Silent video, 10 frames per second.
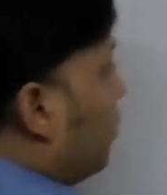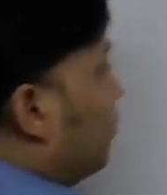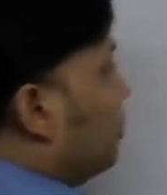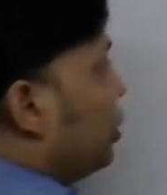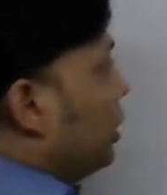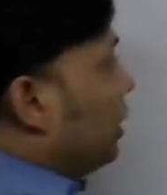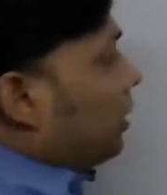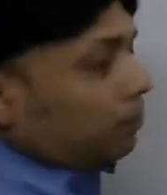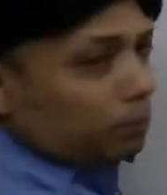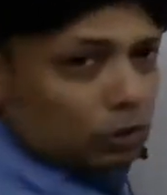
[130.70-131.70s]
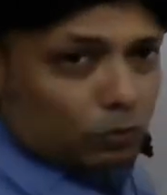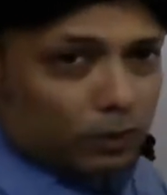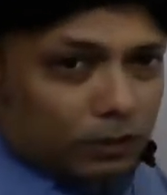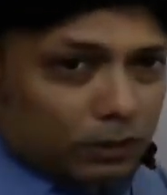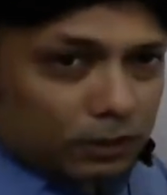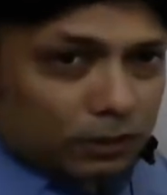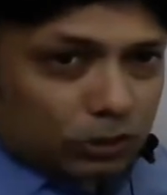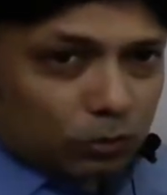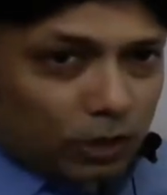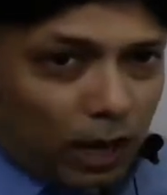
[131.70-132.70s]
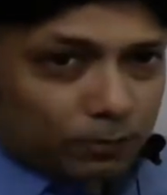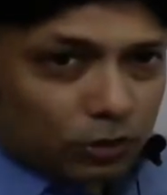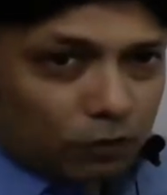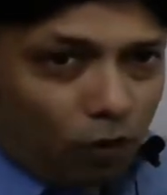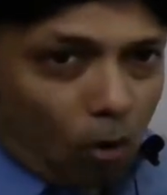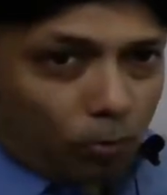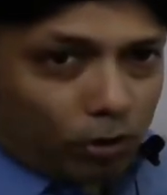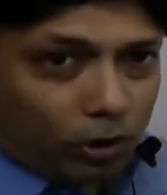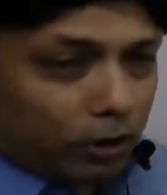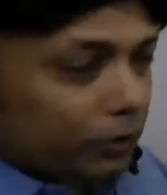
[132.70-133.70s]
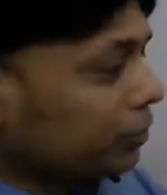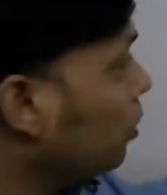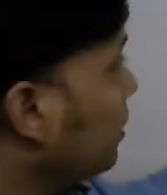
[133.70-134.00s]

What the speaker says: shared between these two types of operators so